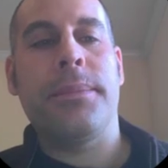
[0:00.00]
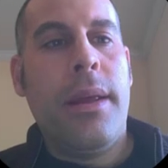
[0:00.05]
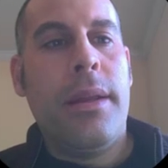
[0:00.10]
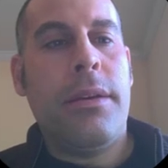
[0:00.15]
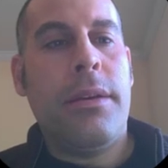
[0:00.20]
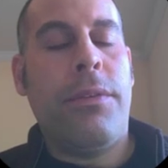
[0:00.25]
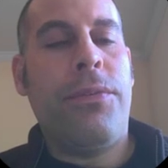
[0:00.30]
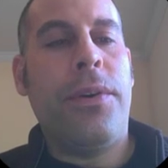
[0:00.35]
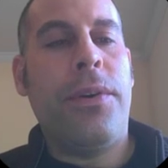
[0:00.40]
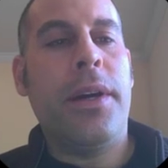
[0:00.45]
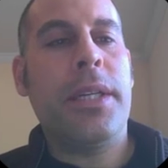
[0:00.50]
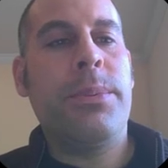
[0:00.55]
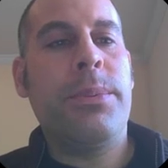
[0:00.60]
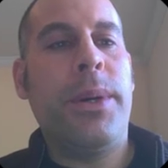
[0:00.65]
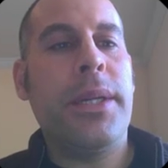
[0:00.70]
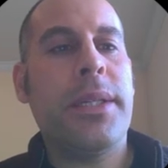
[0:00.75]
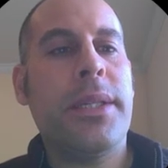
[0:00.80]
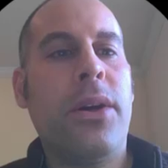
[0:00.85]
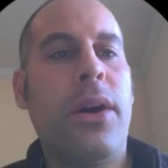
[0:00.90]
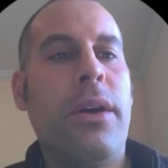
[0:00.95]
So first
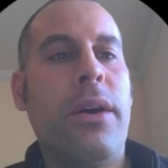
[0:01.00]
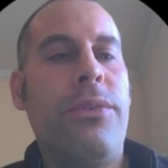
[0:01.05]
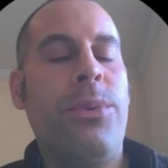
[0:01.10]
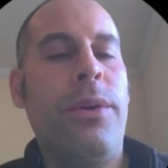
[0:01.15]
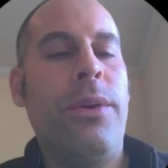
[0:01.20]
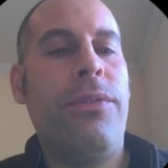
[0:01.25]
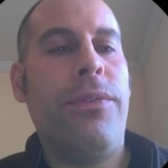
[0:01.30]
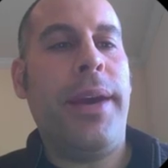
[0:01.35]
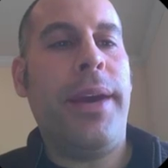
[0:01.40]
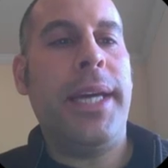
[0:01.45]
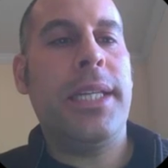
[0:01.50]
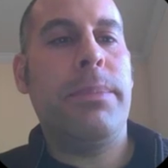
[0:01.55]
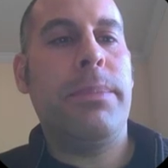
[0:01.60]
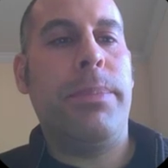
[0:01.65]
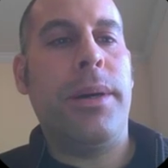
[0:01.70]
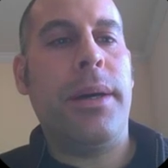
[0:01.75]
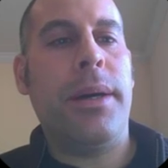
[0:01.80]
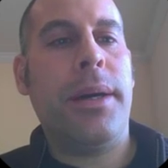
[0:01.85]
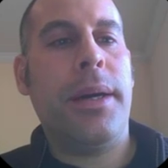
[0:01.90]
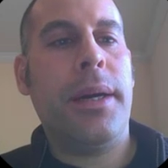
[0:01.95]
we'll start off with
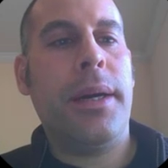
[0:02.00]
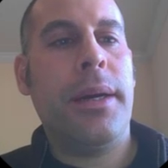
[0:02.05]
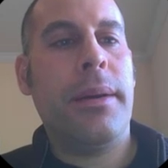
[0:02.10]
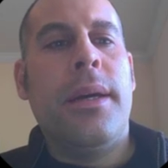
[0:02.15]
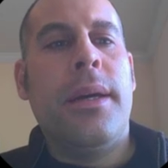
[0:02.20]
Facebook.